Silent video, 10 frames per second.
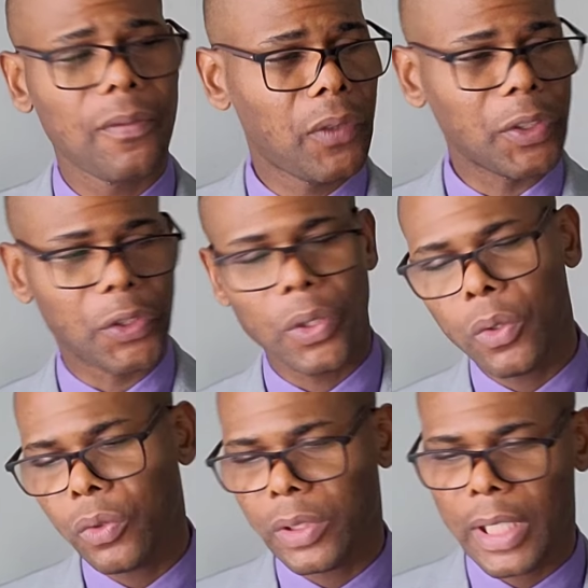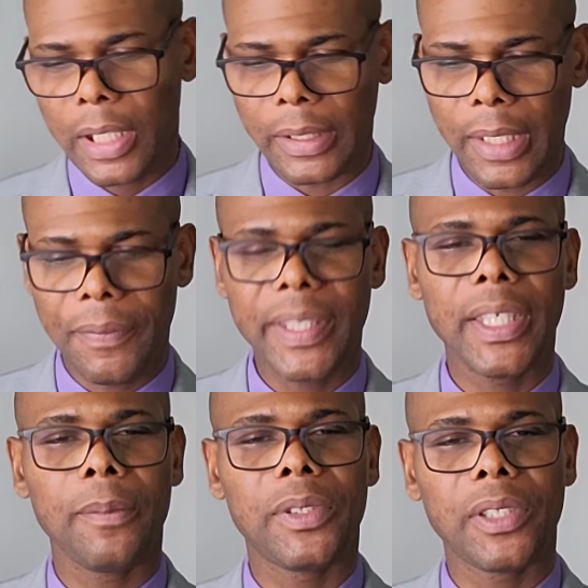For those that
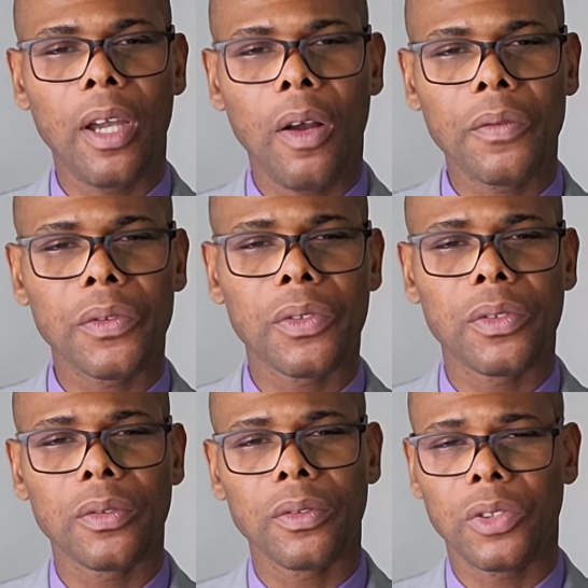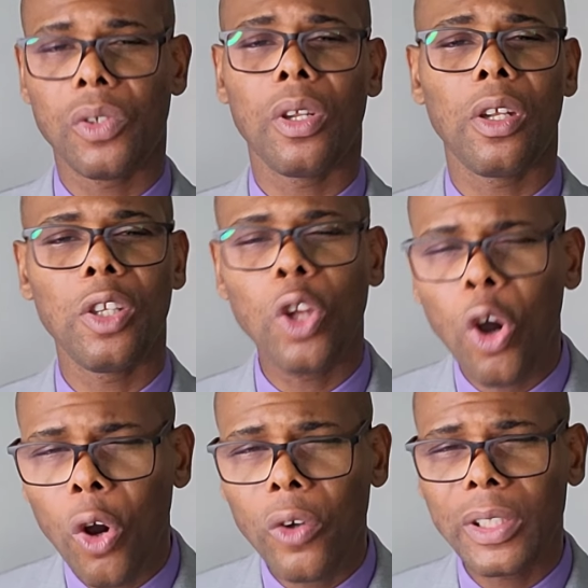give themselves to the
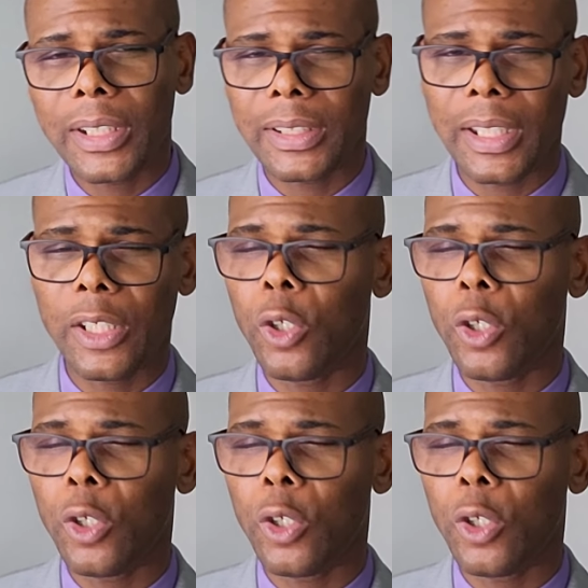Lord and said,